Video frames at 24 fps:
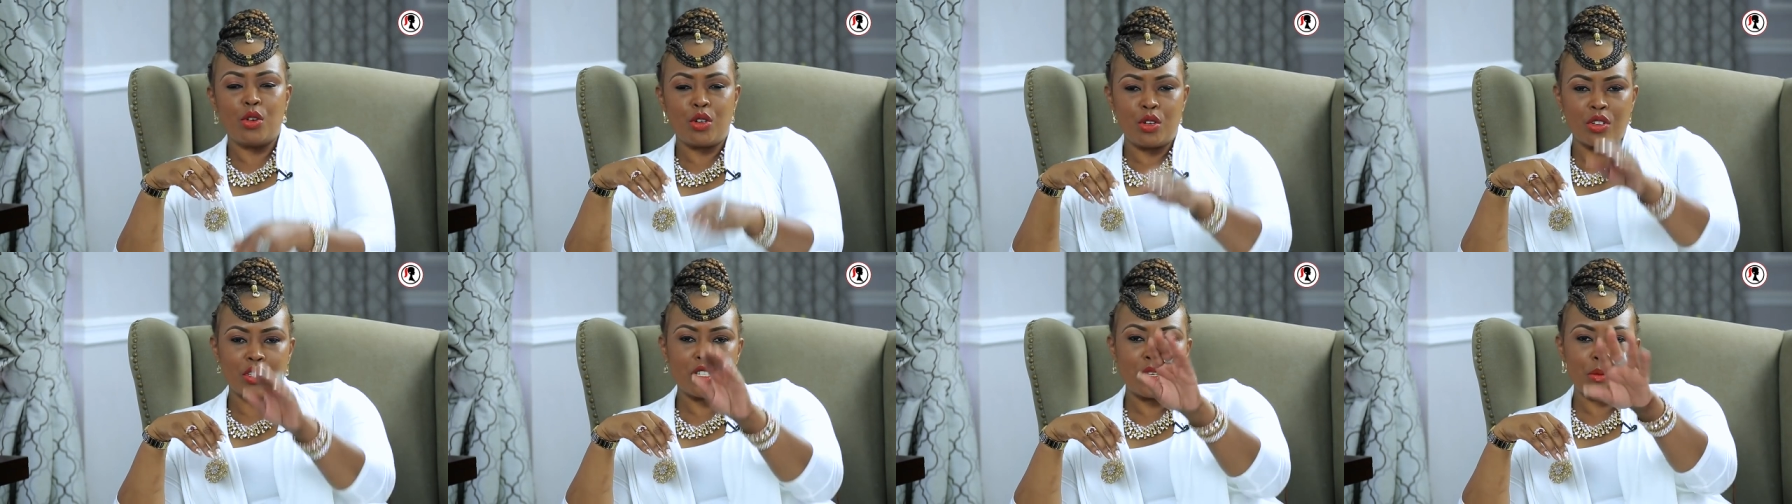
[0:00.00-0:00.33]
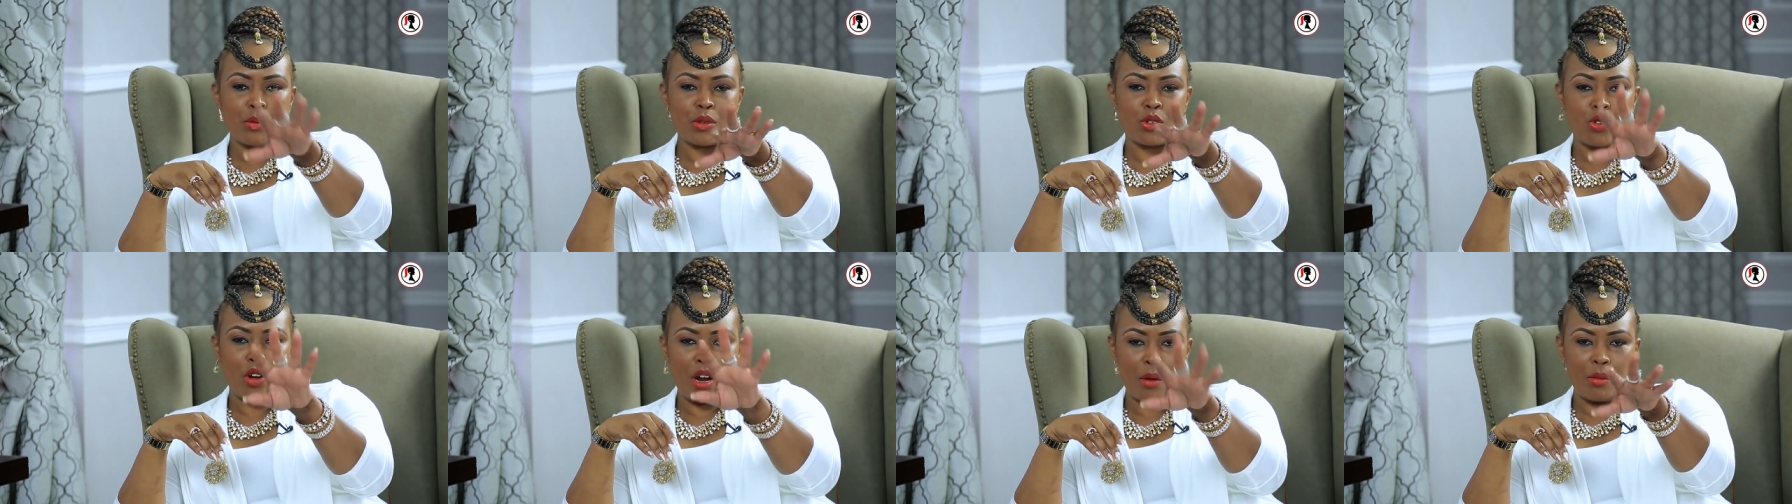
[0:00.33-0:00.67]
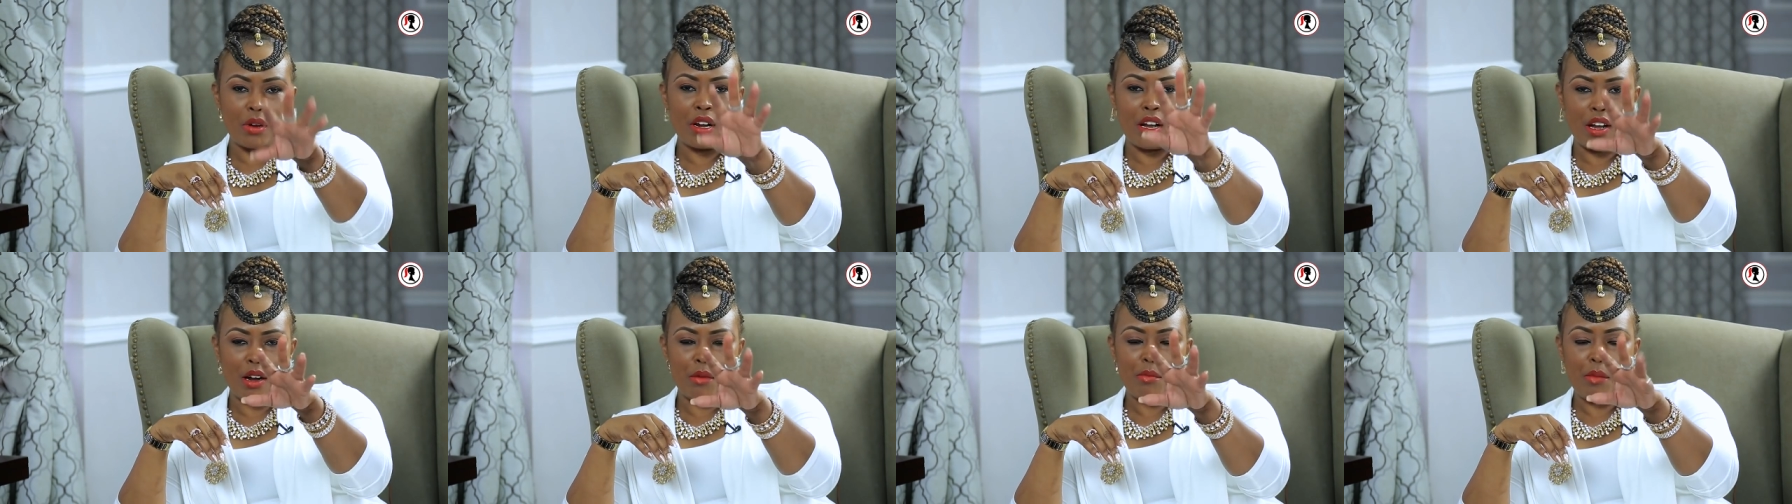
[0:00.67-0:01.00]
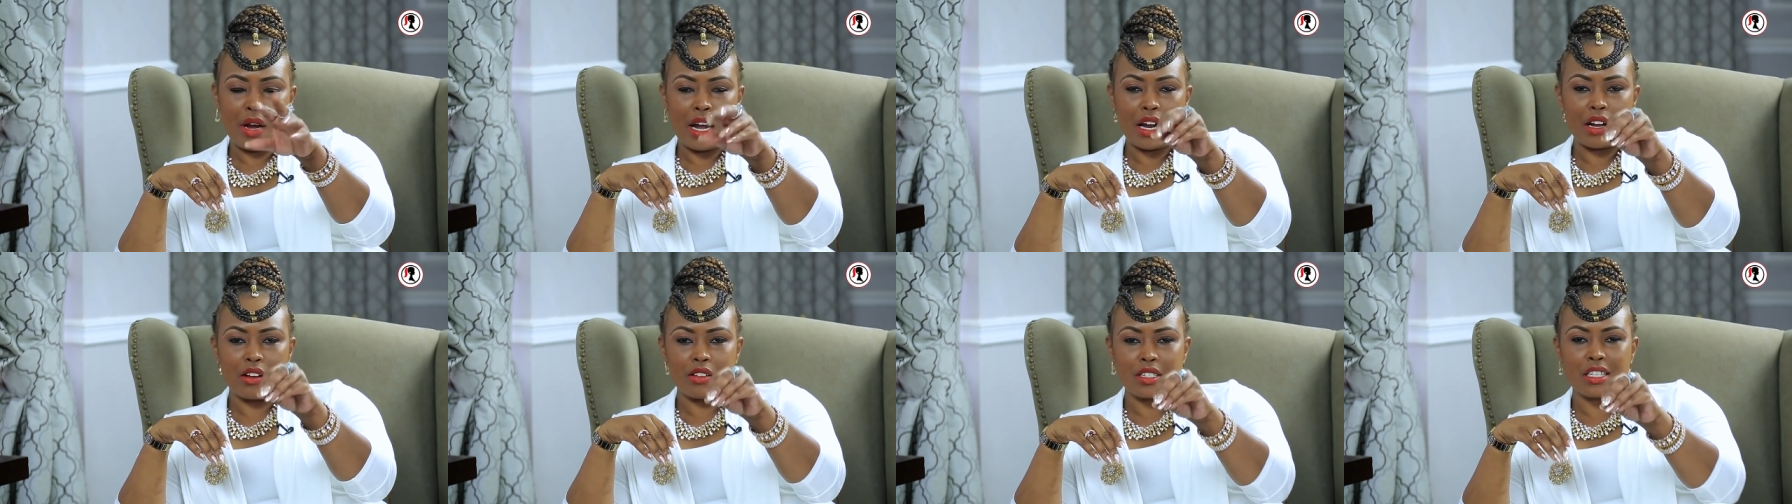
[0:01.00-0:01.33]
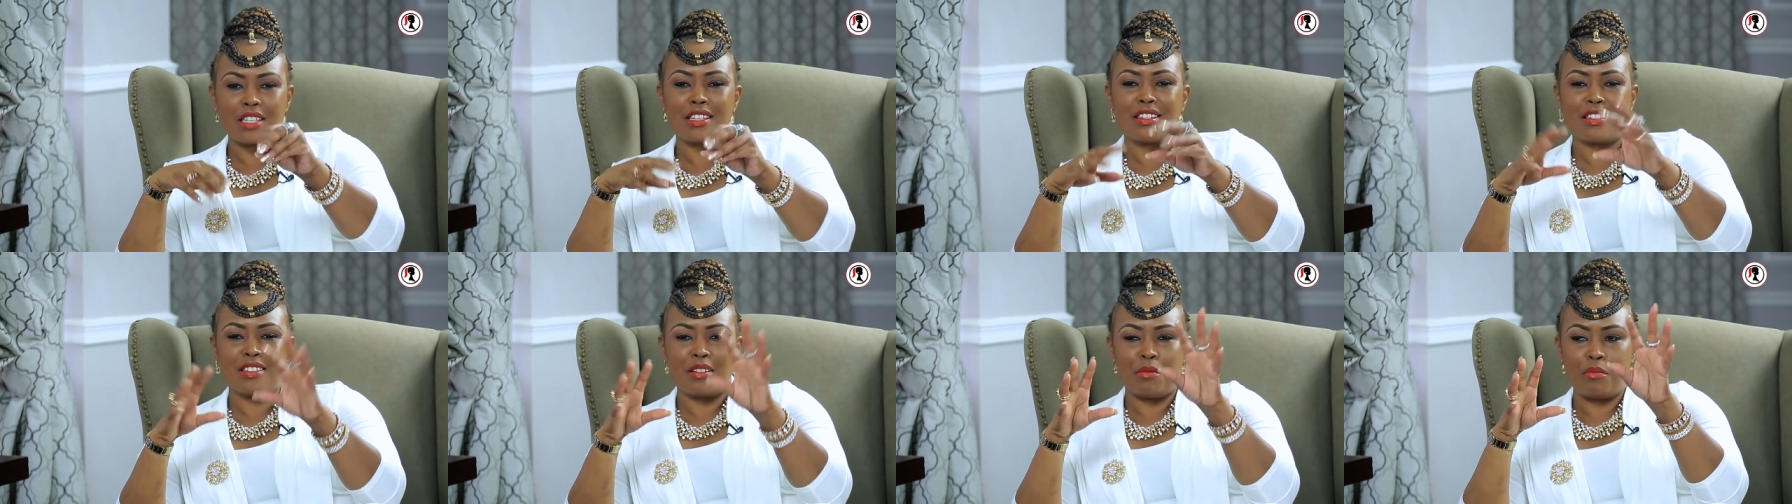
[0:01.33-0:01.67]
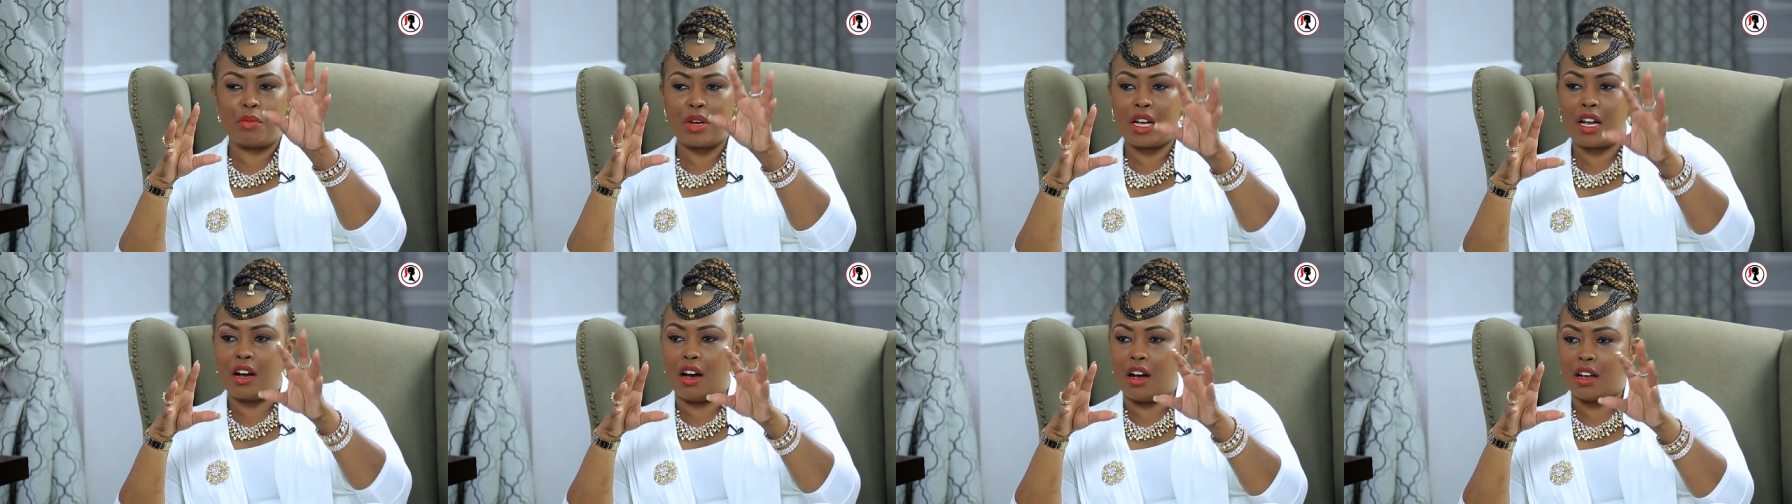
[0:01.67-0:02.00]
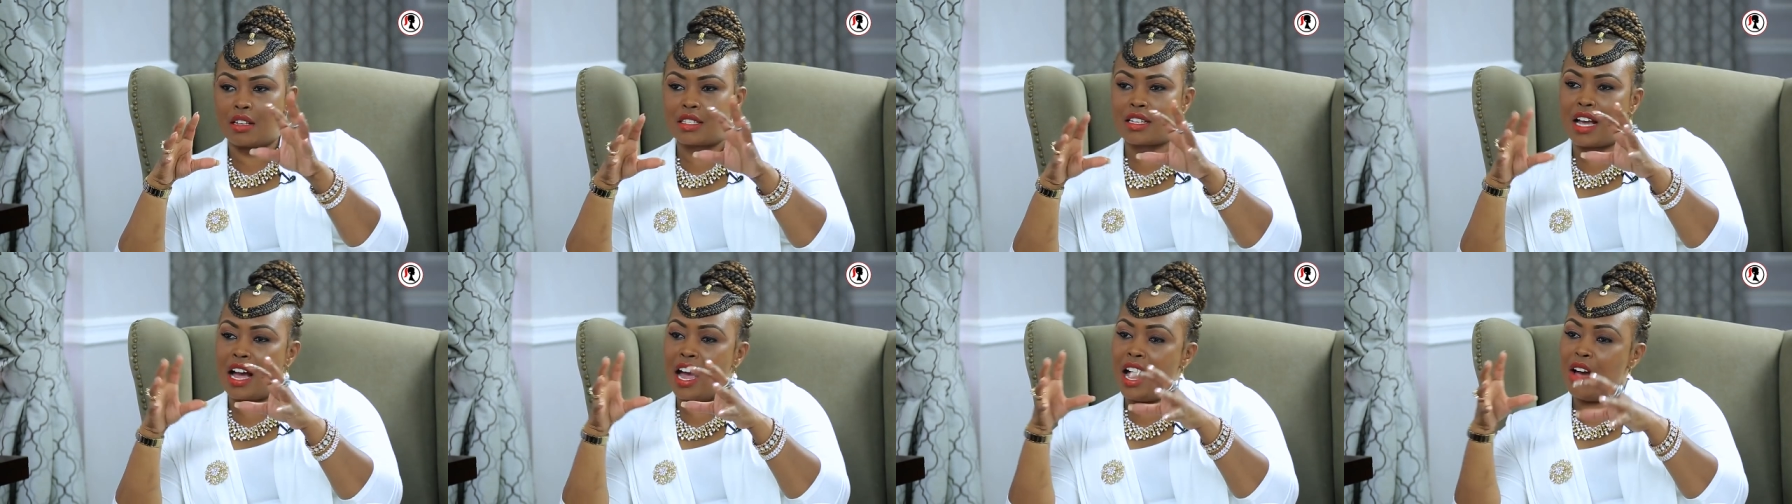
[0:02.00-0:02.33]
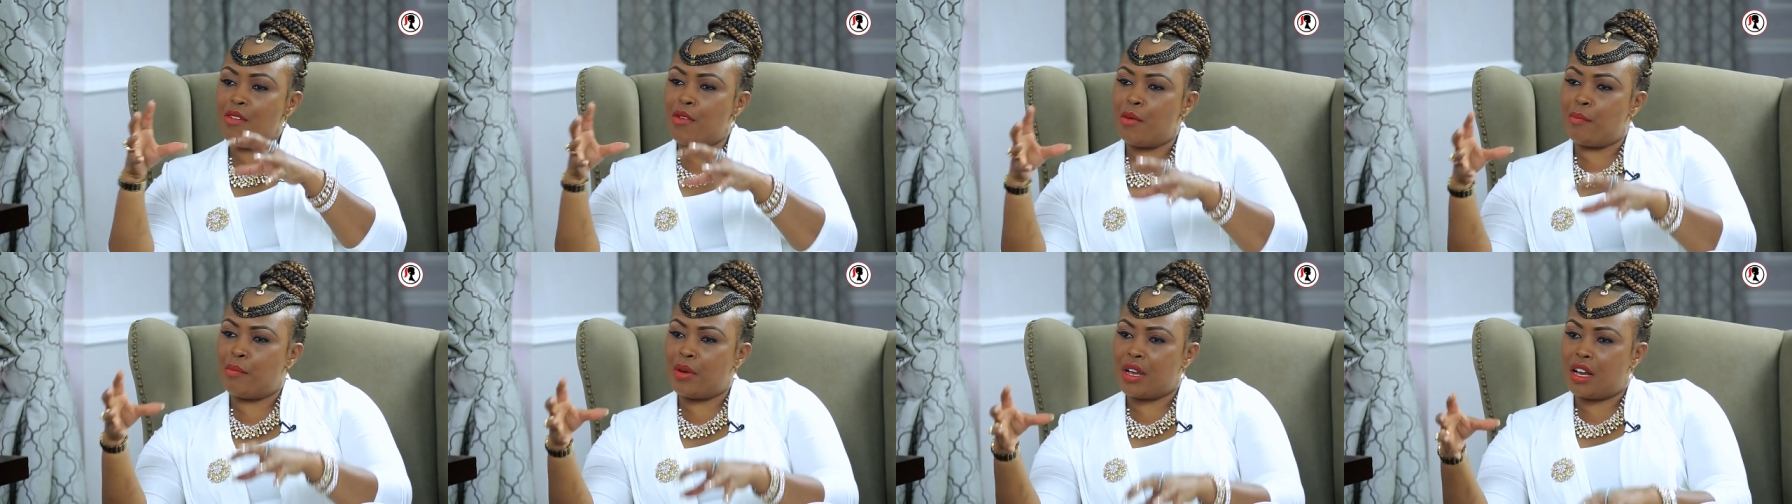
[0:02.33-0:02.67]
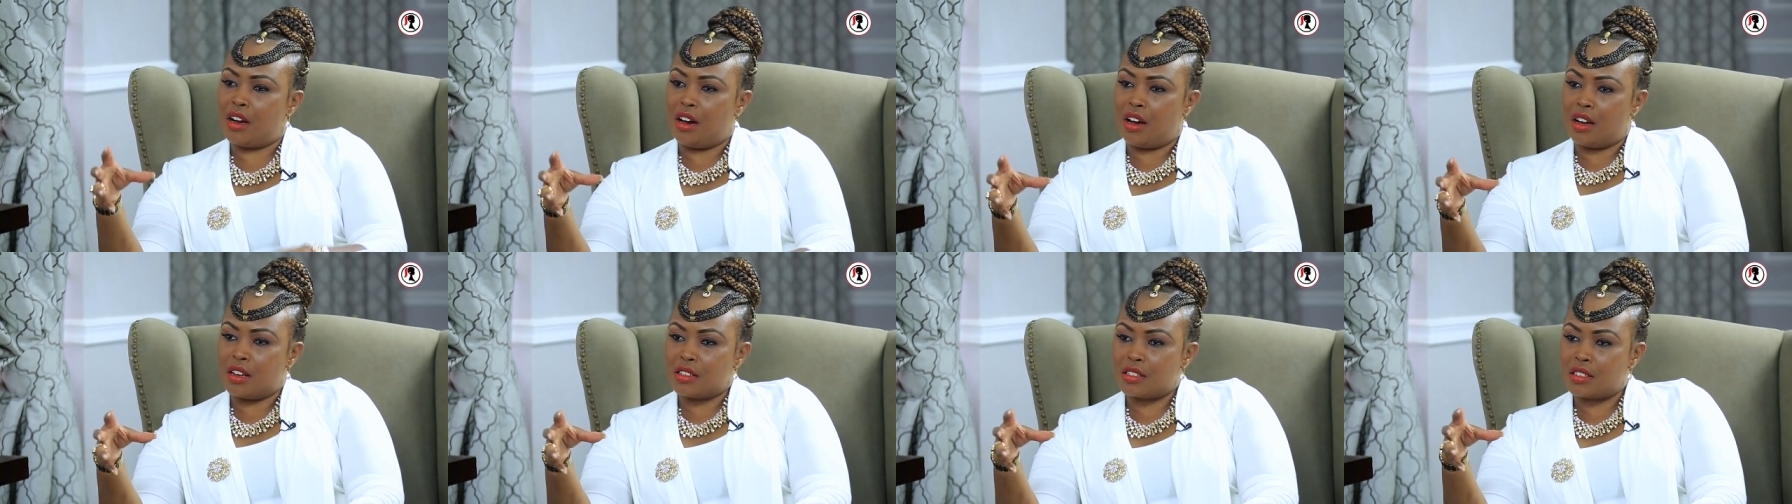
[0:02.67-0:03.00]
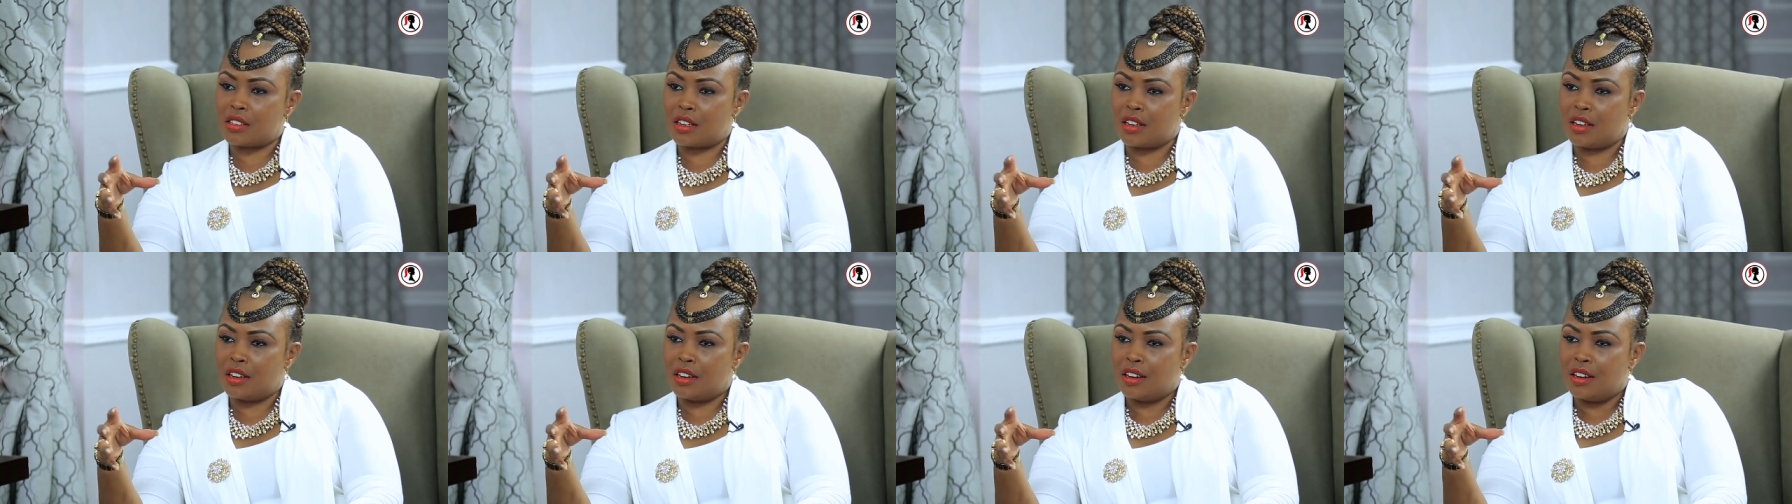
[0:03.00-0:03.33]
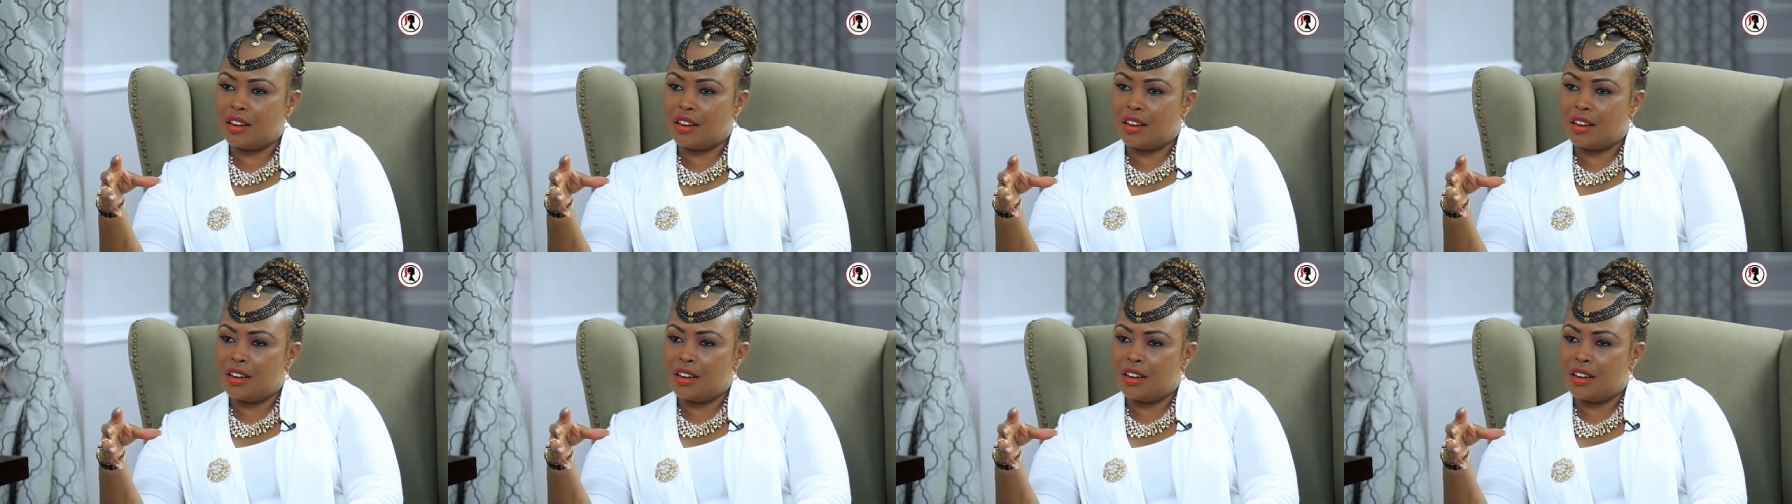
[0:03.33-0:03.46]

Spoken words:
Could you subscribe and come back? Because this is a big ask. I have a big ask.